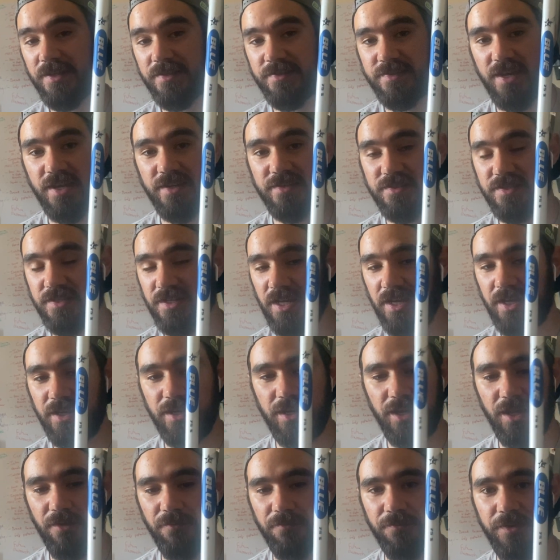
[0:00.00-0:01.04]
tested it,
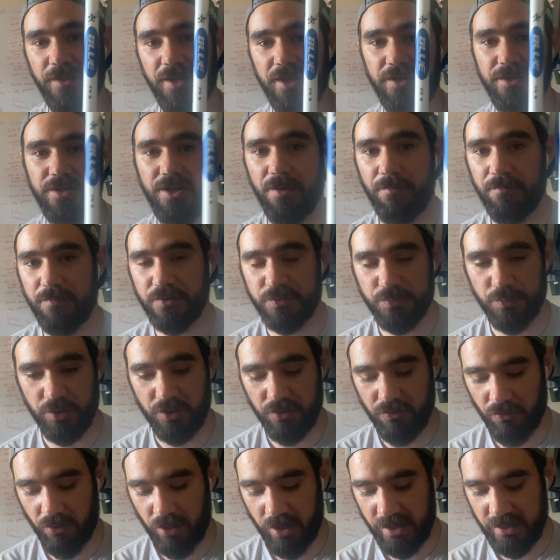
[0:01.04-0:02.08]
loved it, numbers were
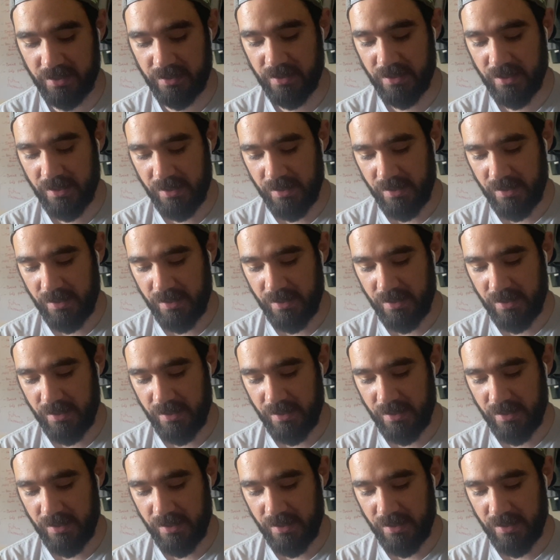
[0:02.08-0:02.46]
great.